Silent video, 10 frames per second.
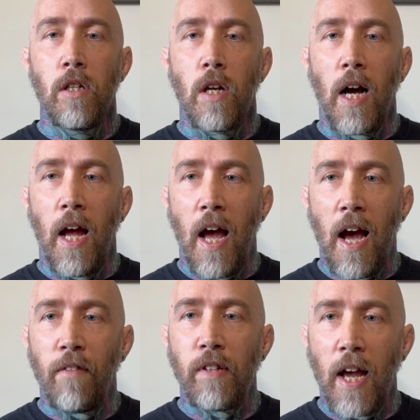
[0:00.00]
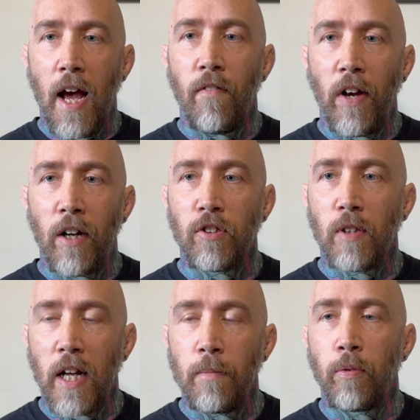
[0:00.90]
I have to have
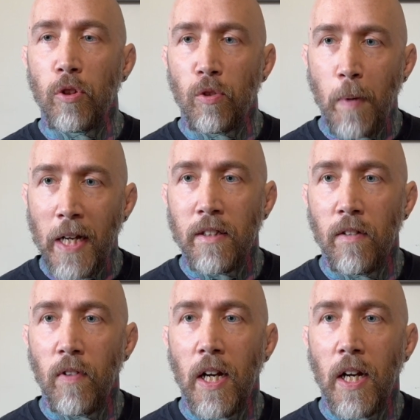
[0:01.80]
outside perspective,